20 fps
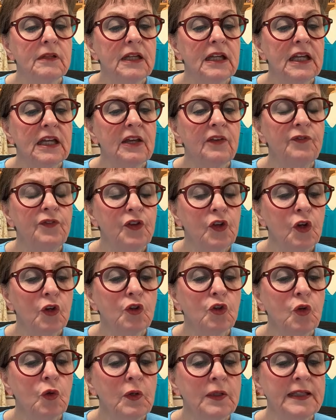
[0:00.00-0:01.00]
if
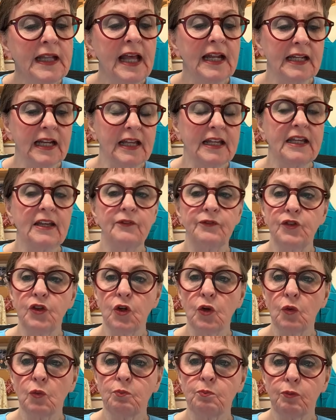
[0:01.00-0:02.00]
you're doing that, like if
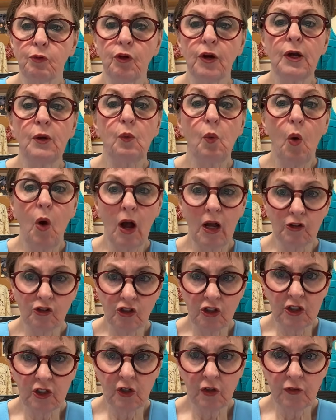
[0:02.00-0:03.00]
you're
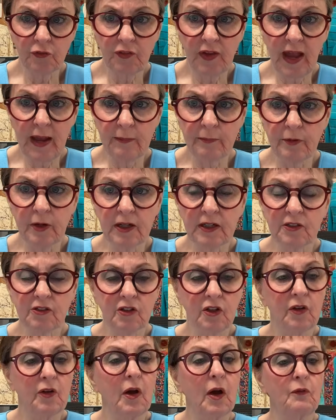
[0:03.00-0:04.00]
pre-washing your fabric
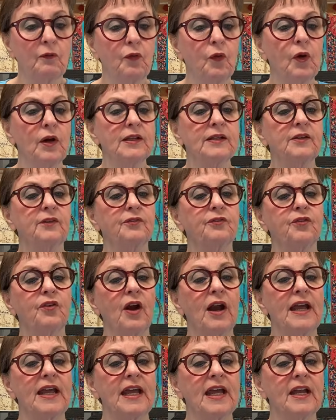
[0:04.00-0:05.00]
to avoid the
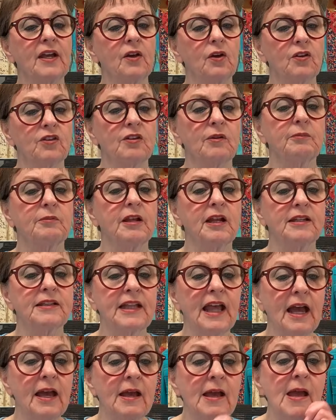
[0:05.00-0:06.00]
fraying or something like
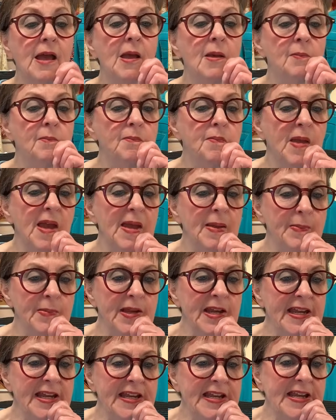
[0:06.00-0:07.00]
that,
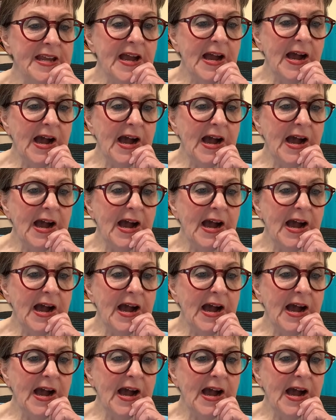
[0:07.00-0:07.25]
maybe